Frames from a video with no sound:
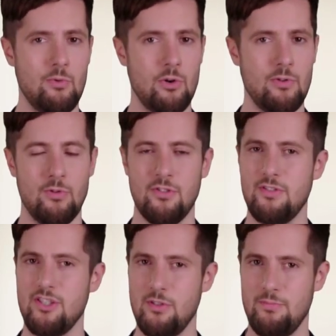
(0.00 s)
One
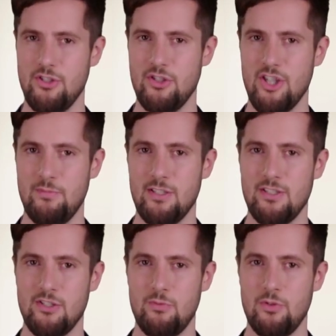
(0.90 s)
person's obstacle can be
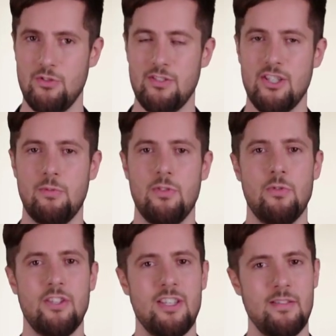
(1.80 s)
another person's
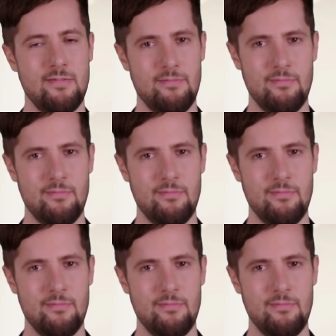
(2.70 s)
opportunity.